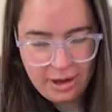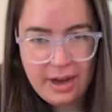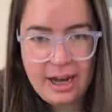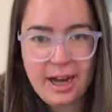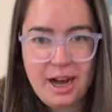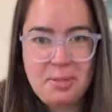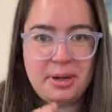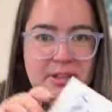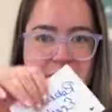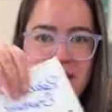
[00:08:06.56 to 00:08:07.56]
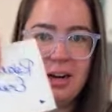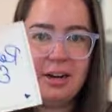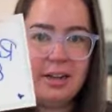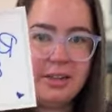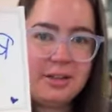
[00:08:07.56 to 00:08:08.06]
okay, I put a little
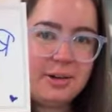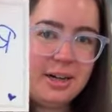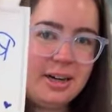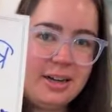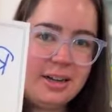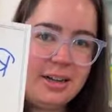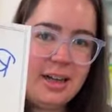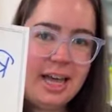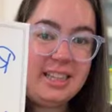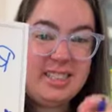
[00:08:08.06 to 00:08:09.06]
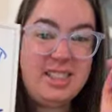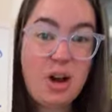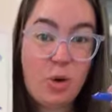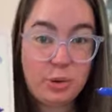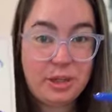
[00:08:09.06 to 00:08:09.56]
heart in the corner and this is
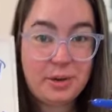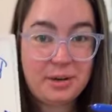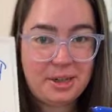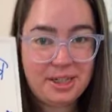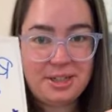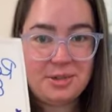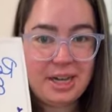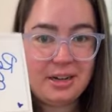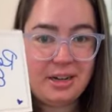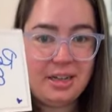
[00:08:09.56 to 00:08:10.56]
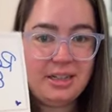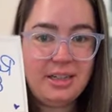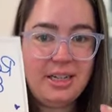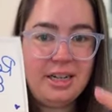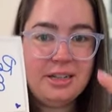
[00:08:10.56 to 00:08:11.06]
the only one I'm gonna do that on.
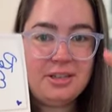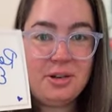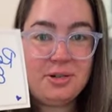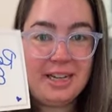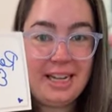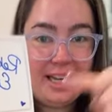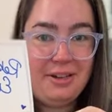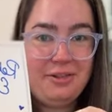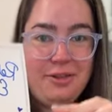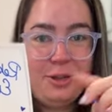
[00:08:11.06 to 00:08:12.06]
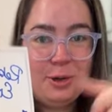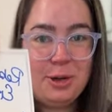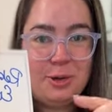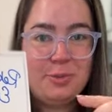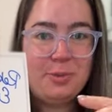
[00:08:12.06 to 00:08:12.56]
So if
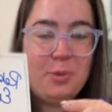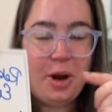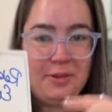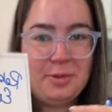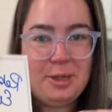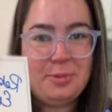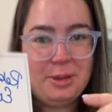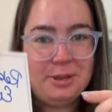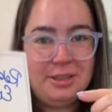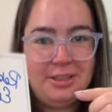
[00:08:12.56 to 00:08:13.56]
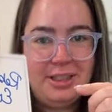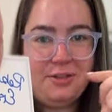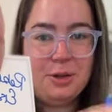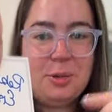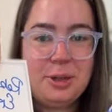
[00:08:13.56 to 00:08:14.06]
you're one of the people,
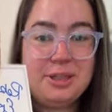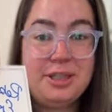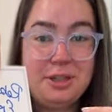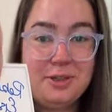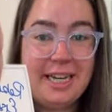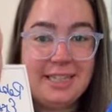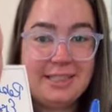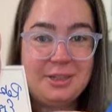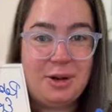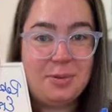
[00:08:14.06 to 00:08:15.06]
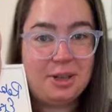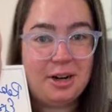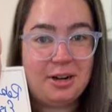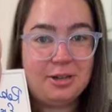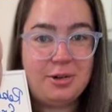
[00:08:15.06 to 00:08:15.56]
if you're the person who gets the one with
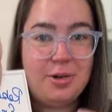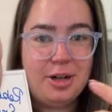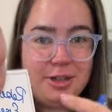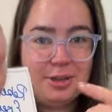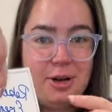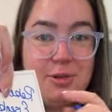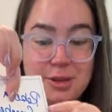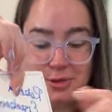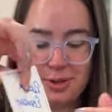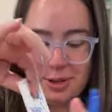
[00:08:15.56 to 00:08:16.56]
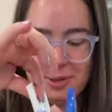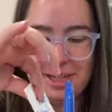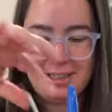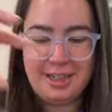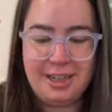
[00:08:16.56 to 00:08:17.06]
the heart in the corner, you'll know it was the first
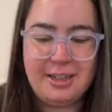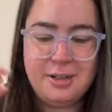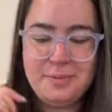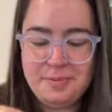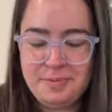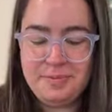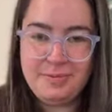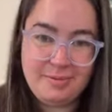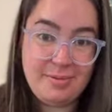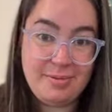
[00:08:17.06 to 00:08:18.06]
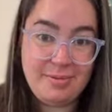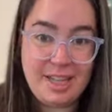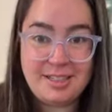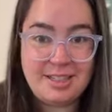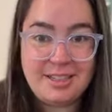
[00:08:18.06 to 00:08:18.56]
one I signed.
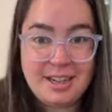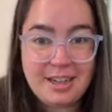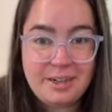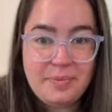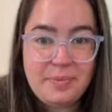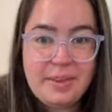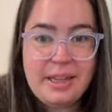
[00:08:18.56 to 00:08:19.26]
That's exciting.